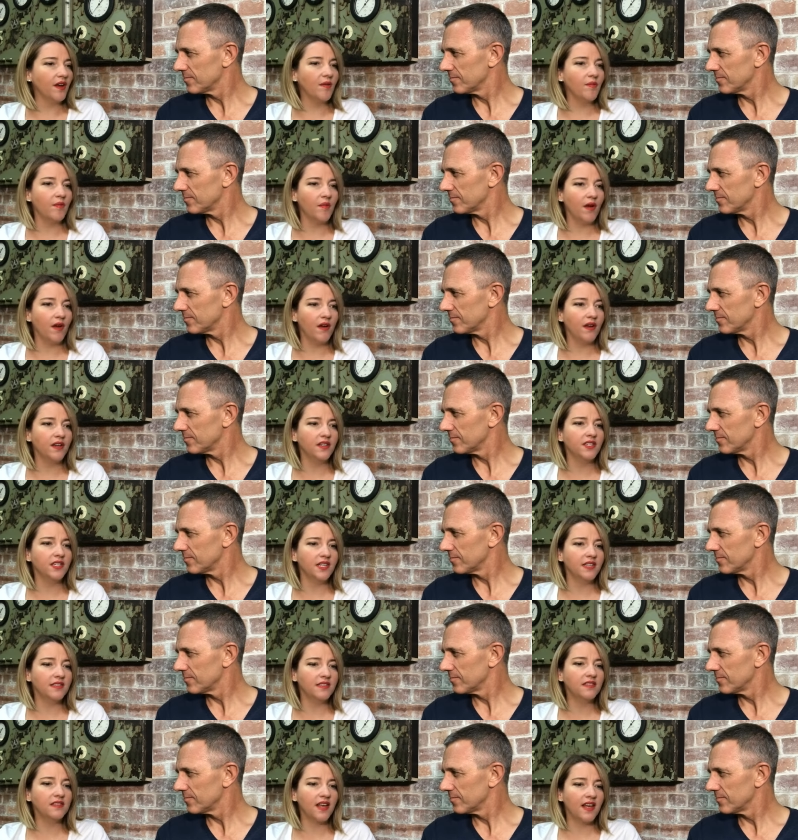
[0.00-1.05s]
Speaker 1: emerge
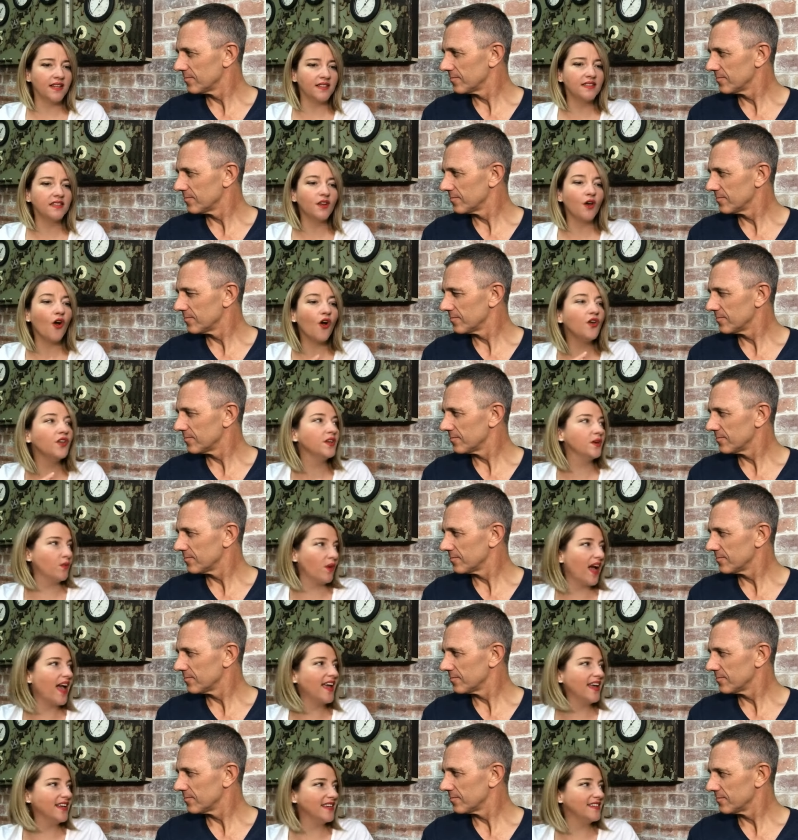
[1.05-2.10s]
as, as the only
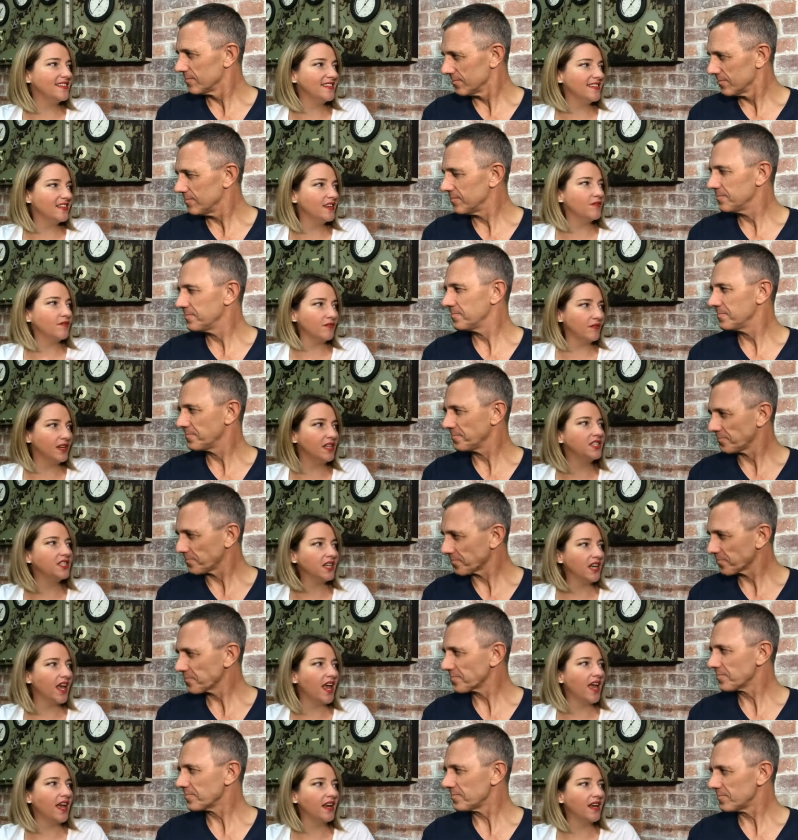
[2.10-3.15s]
way to mm.
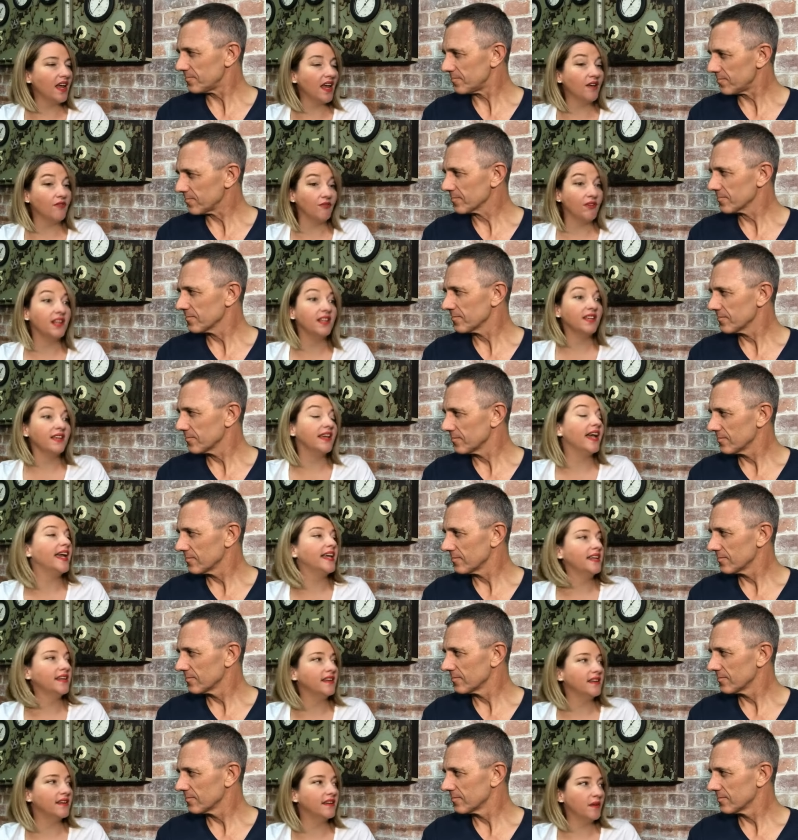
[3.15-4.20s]
differentiate and really
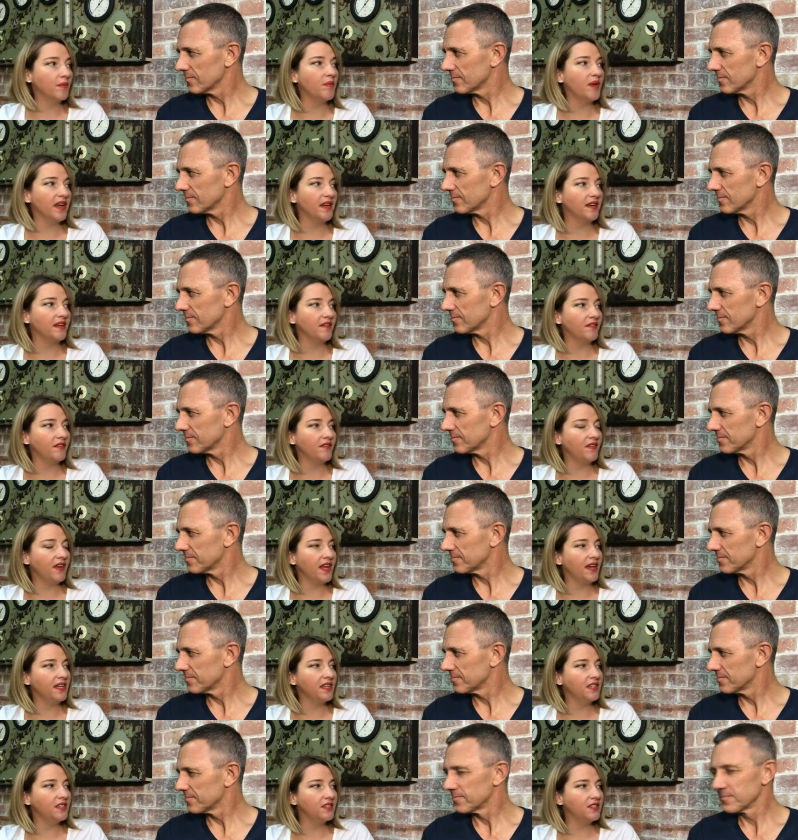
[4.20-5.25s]
gain a competitive
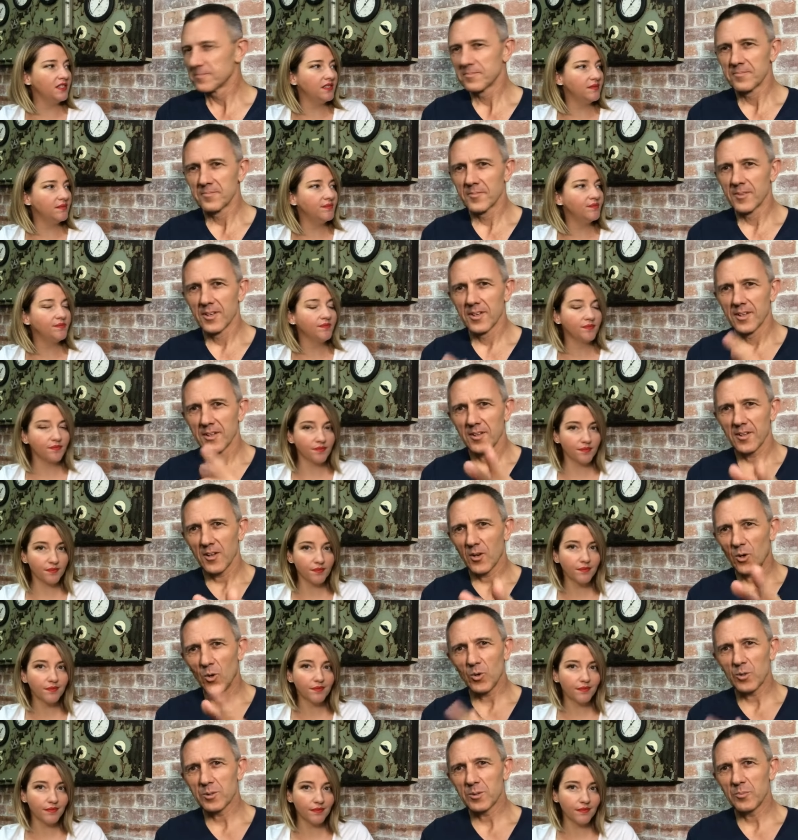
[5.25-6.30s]
advantage
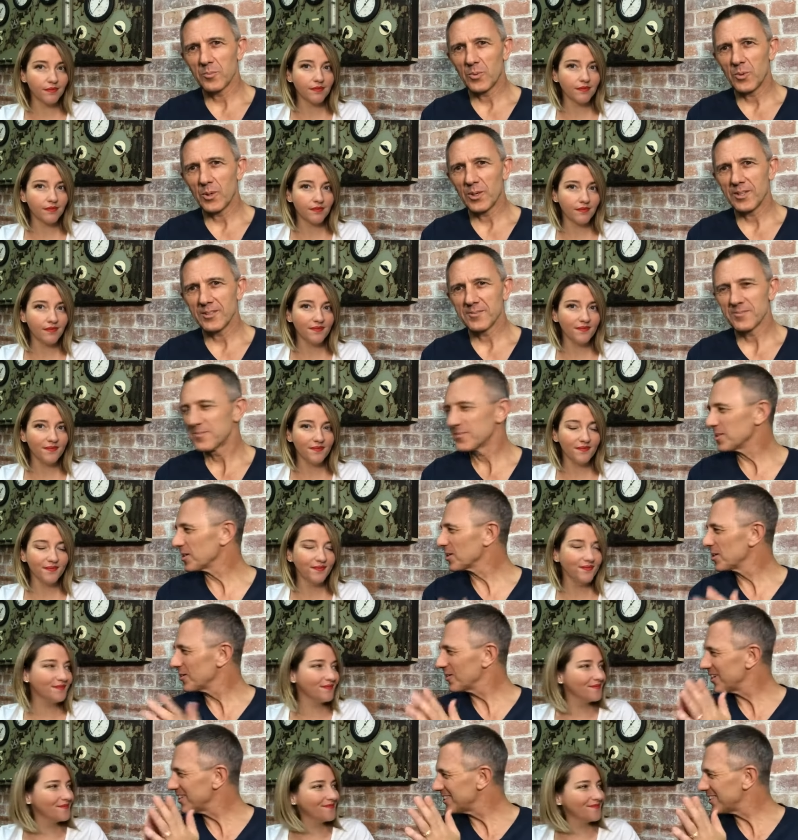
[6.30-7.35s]
Speaker 2: awesome point. So
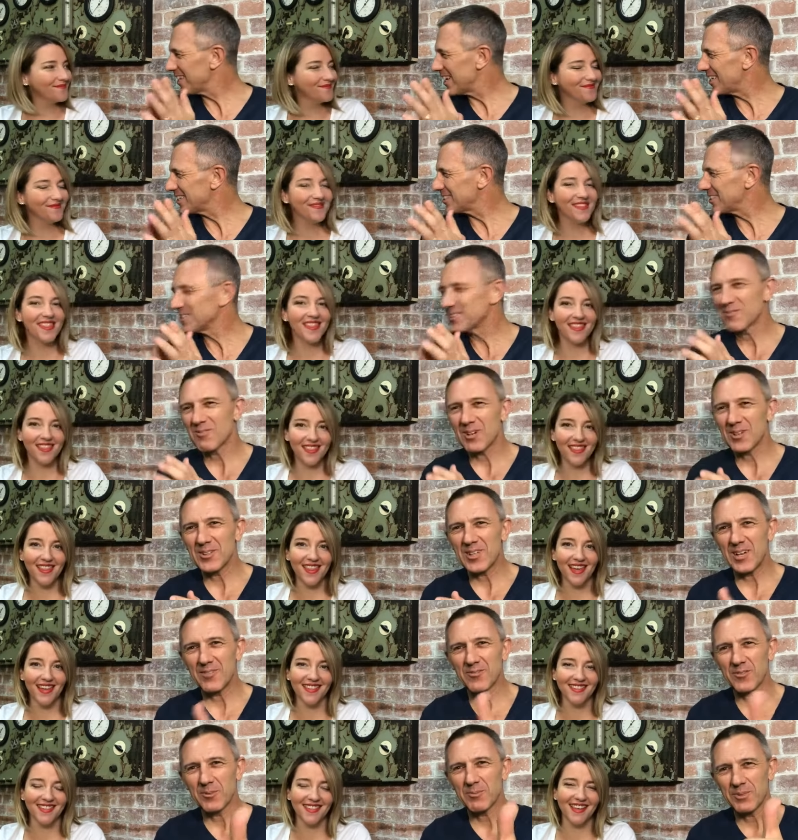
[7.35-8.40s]
congratulations, well
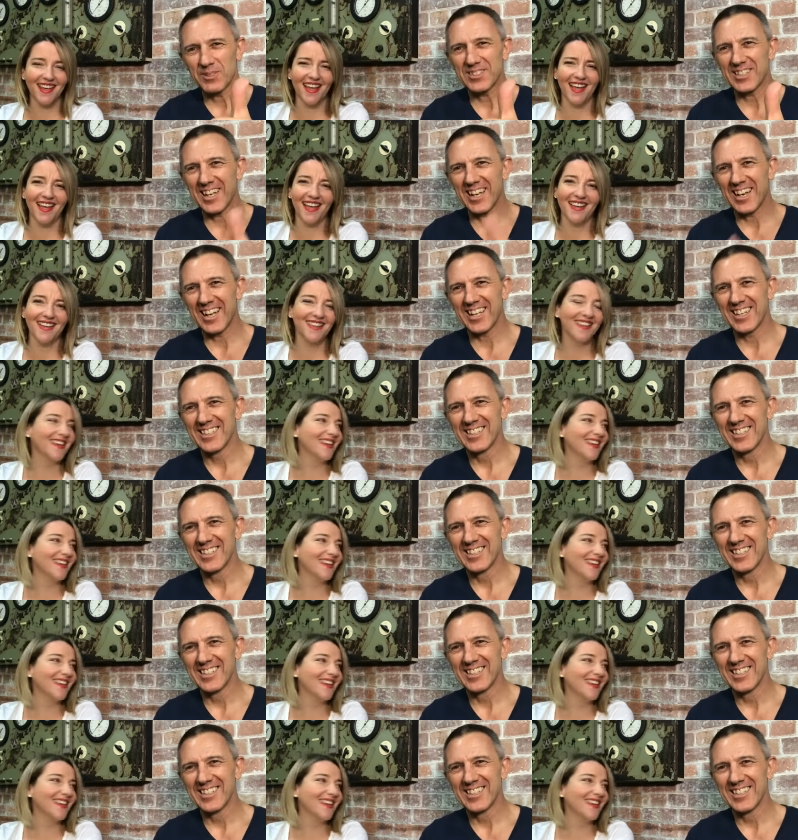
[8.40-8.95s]
done Thanks for presenting.